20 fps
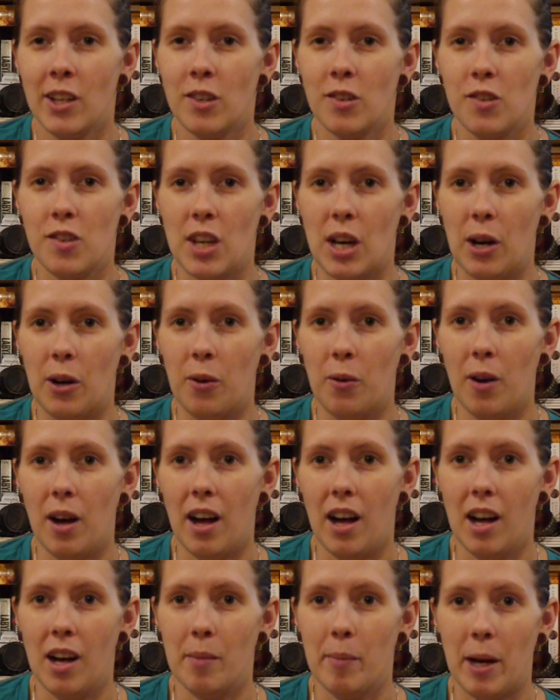So
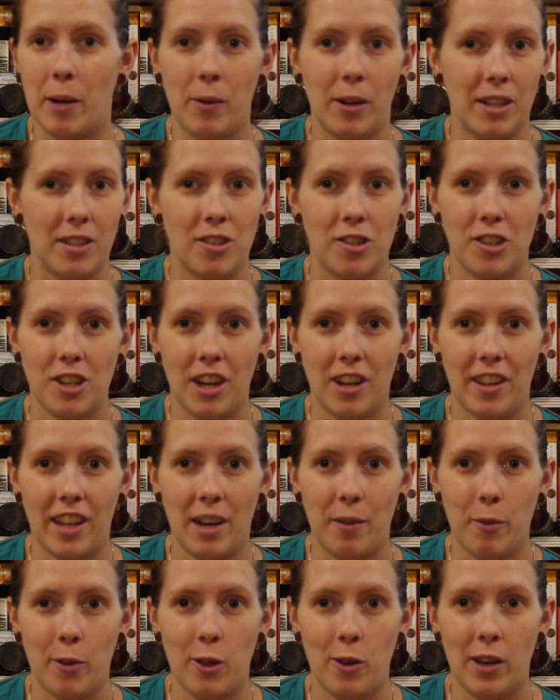I wanted to share
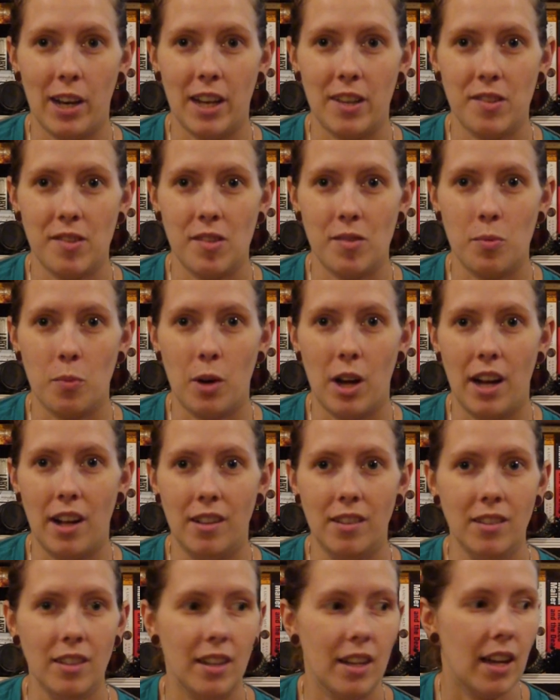that with you guys as
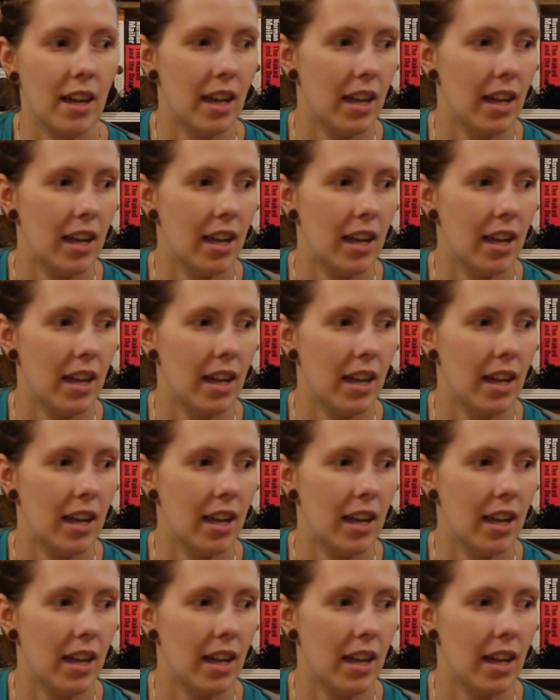well.